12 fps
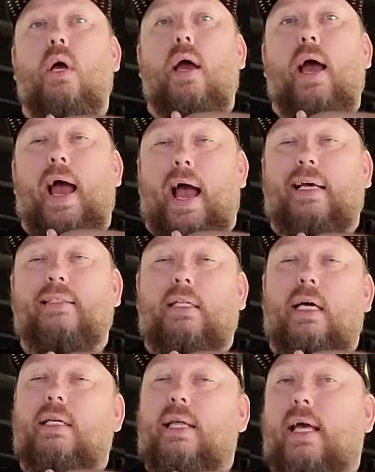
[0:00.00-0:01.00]
has a
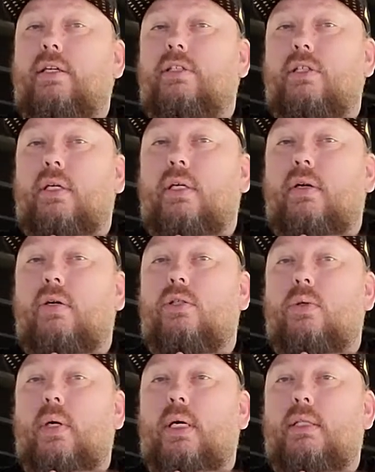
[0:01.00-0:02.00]
lot of tension in your
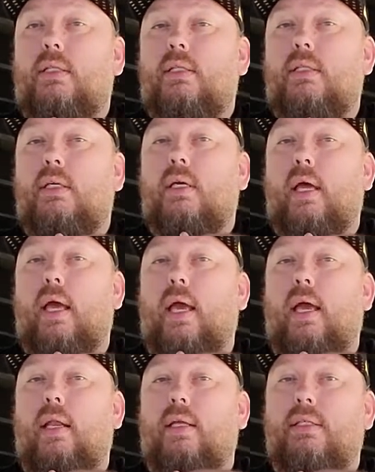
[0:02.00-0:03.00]
joints
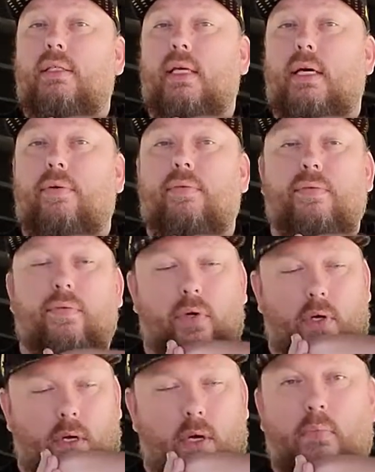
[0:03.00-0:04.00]
and is stiff,
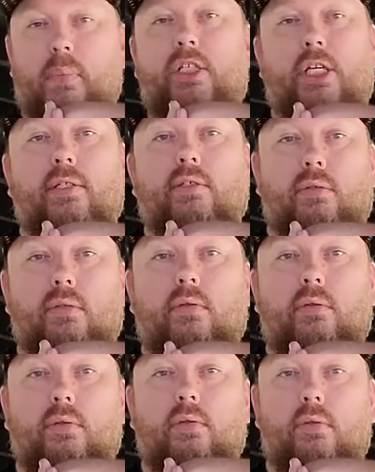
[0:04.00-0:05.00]
be gentle,
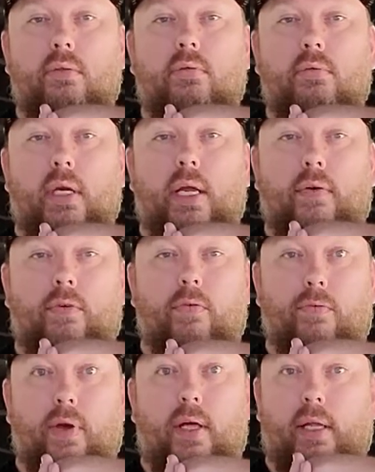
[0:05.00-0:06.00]
right? If you
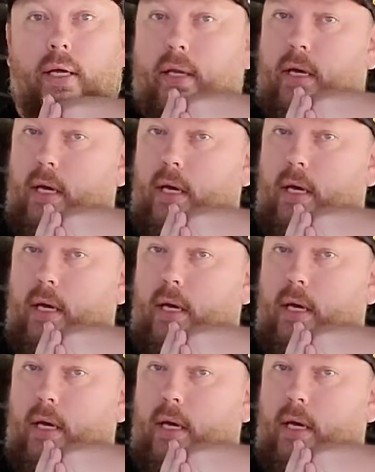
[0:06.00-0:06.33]
feel it,